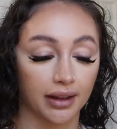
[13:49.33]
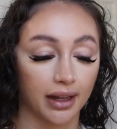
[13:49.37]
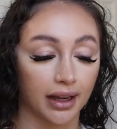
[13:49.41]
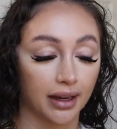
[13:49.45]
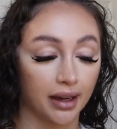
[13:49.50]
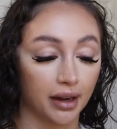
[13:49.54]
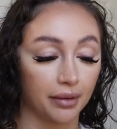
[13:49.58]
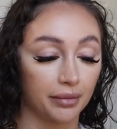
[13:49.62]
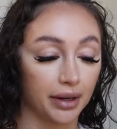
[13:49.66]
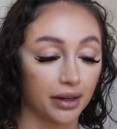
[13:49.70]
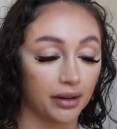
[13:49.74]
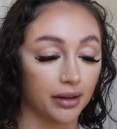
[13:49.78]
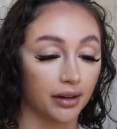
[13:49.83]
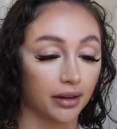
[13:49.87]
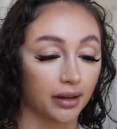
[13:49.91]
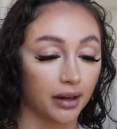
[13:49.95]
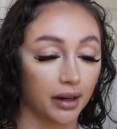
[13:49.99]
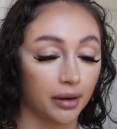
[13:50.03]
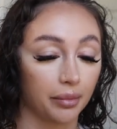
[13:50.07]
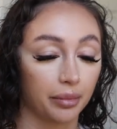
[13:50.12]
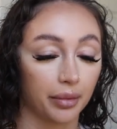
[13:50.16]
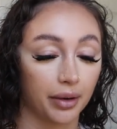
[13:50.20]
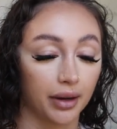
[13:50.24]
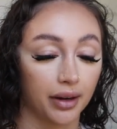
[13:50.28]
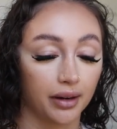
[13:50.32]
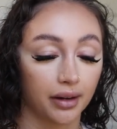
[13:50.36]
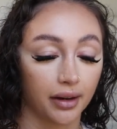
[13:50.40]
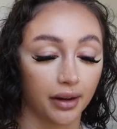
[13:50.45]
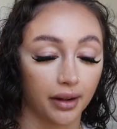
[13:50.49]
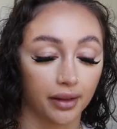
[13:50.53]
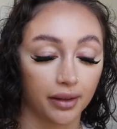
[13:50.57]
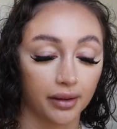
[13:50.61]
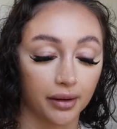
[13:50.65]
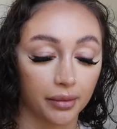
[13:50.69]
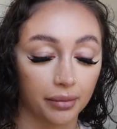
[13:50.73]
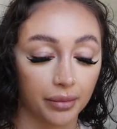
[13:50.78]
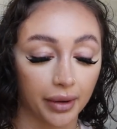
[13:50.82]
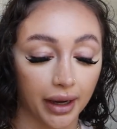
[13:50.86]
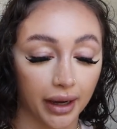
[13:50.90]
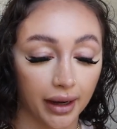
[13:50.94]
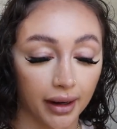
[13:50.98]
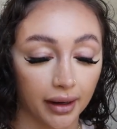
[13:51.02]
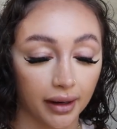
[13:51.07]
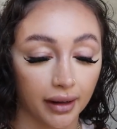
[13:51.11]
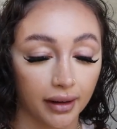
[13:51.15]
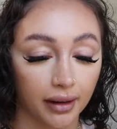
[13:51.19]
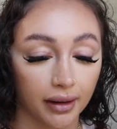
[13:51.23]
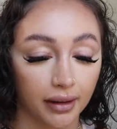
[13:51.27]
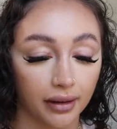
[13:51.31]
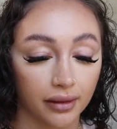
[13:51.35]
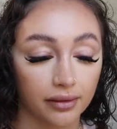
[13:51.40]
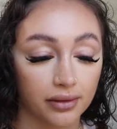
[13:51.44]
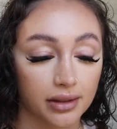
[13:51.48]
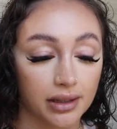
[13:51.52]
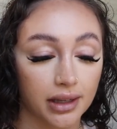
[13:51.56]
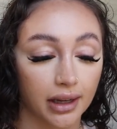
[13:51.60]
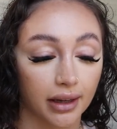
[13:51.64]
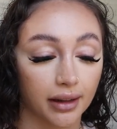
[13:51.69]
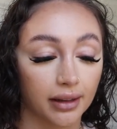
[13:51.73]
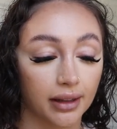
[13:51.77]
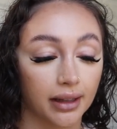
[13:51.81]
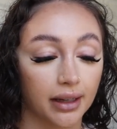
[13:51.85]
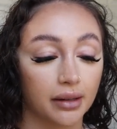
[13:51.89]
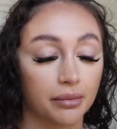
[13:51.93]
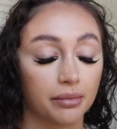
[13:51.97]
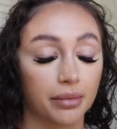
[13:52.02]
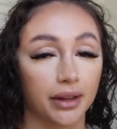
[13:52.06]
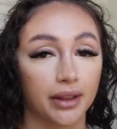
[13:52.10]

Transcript: They come and hook up another bag of saline,